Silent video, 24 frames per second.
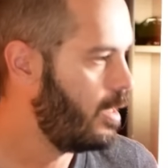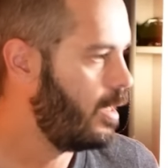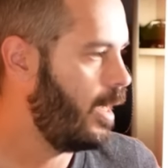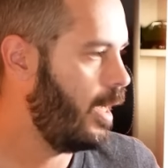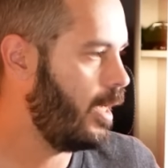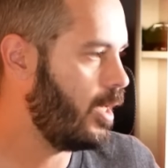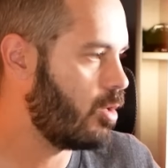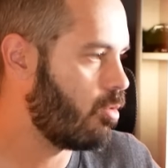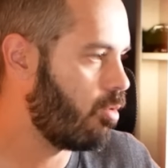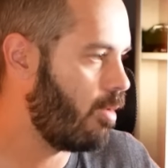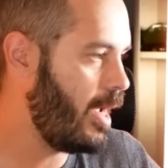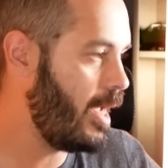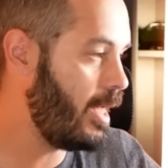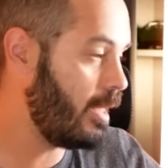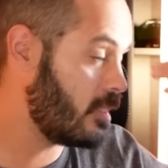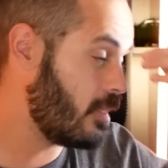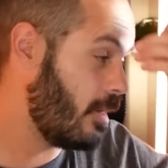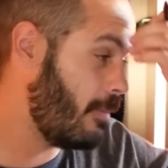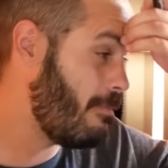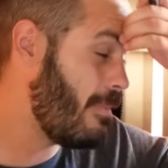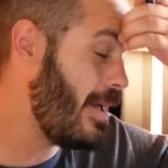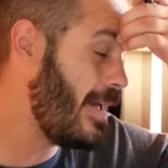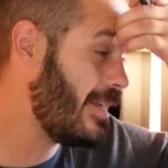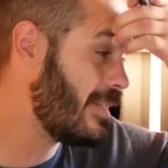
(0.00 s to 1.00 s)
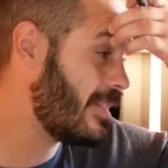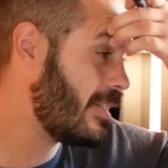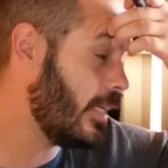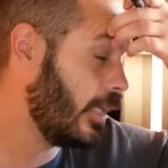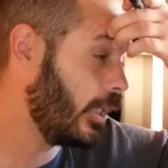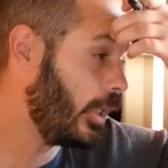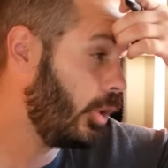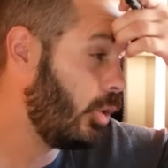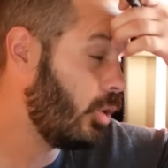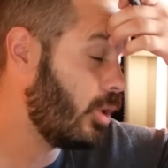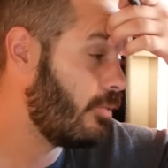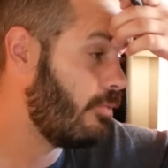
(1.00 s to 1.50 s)
and makes it
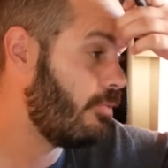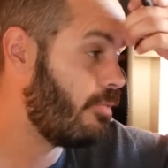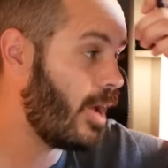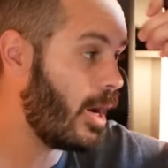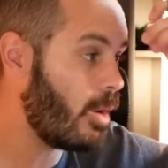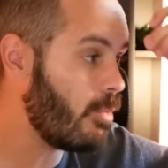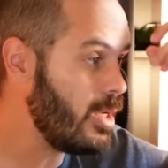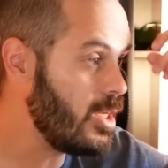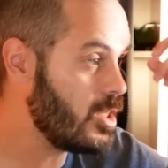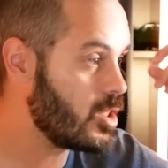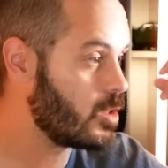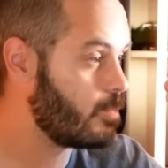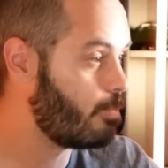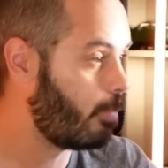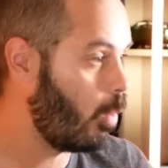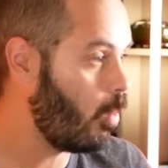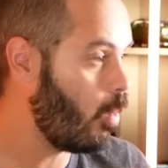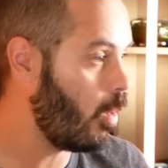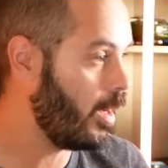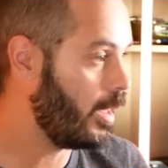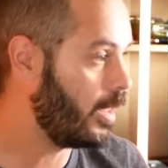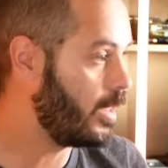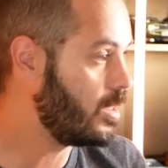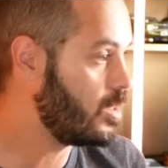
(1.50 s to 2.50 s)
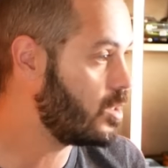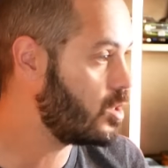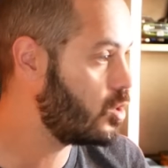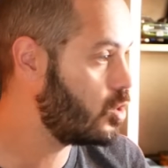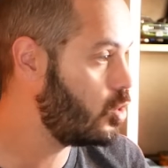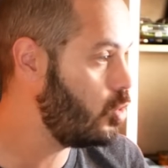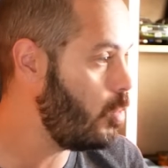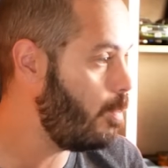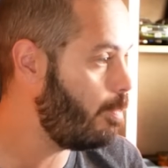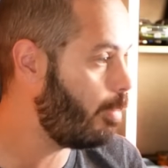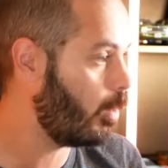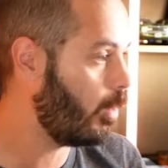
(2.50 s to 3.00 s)
look very sporty and
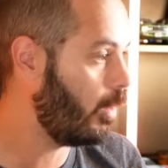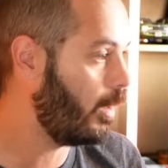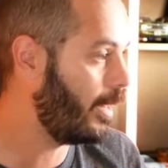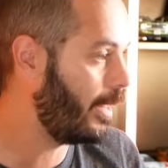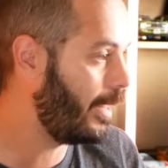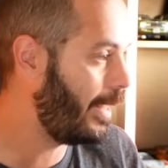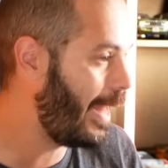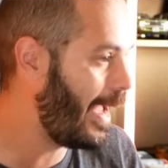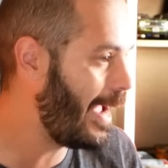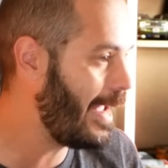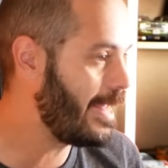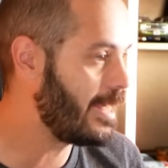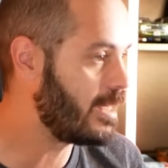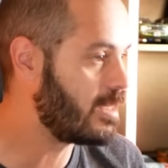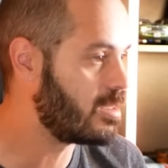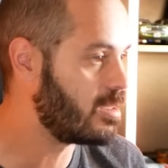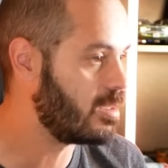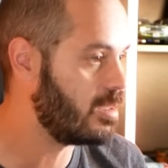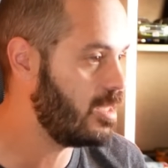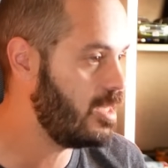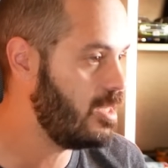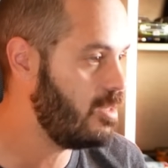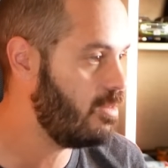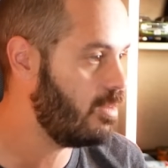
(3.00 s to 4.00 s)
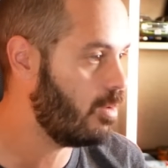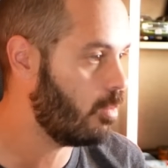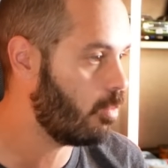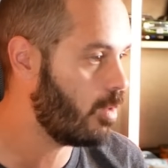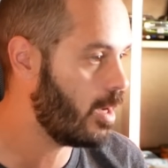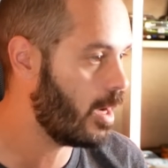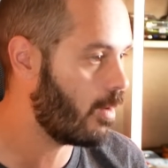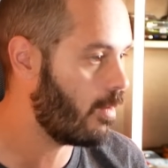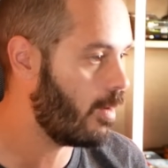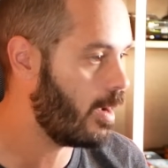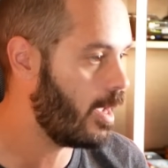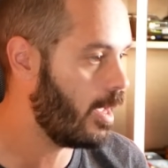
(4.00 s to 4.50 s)
super light in the
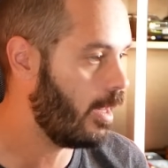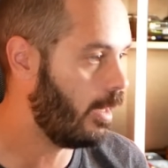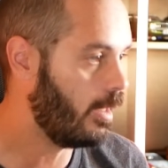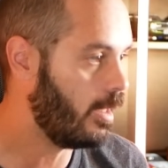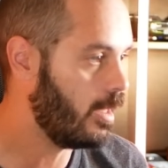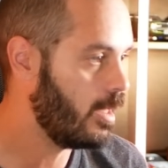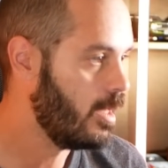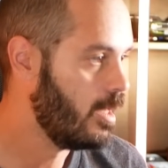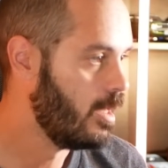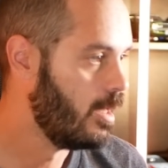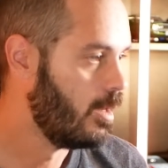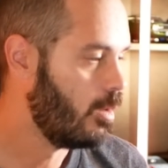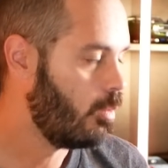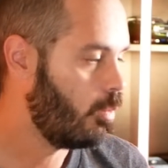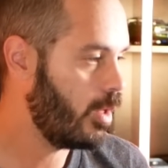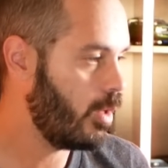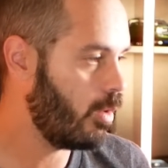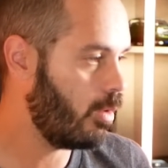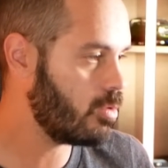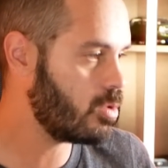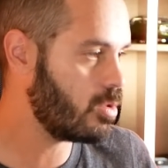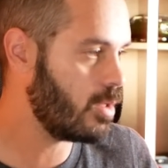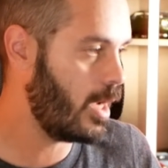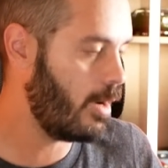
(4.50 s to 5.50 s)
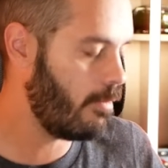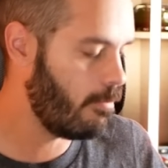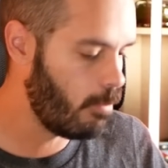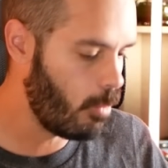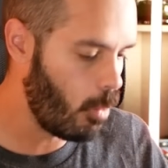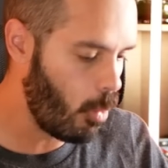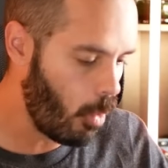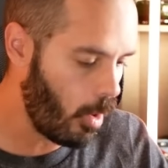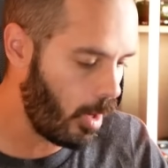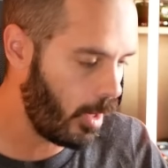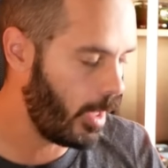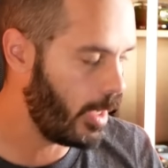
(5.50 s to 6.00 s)
rear end. We also have
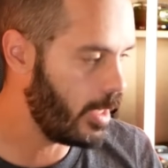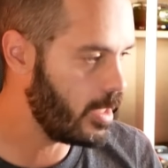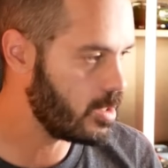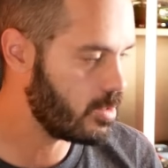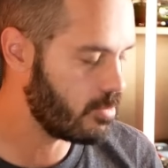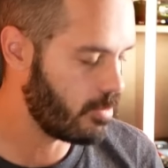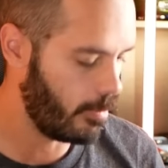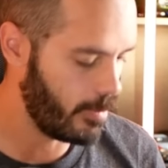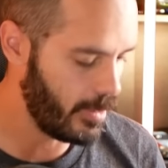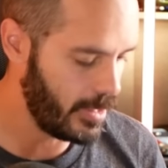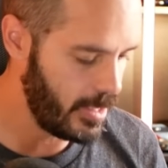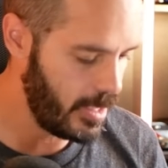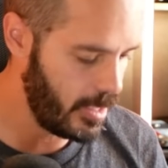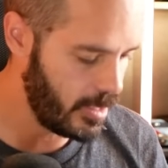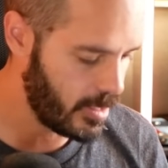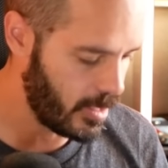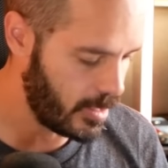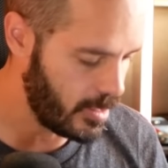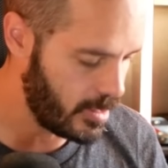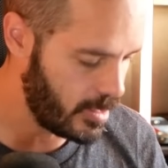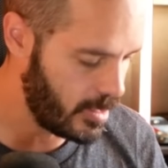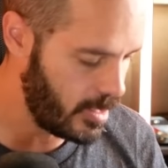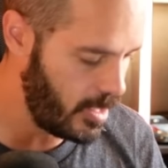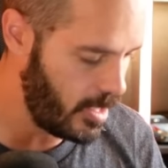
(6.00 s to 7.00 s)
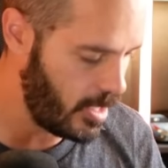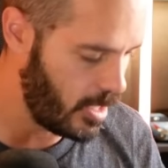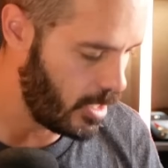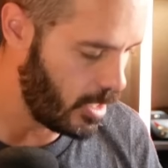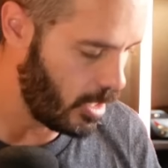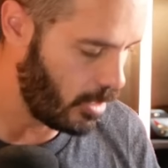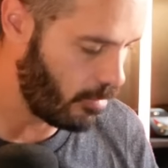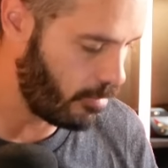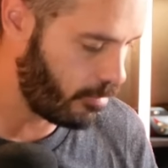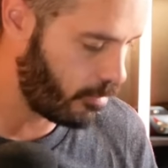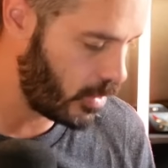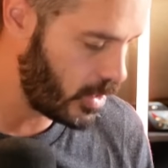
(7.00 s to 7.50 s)
more lines from the Nissan Z
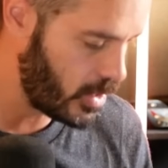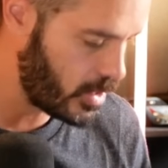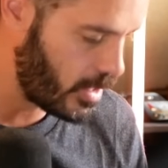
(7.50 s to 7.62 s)
here. For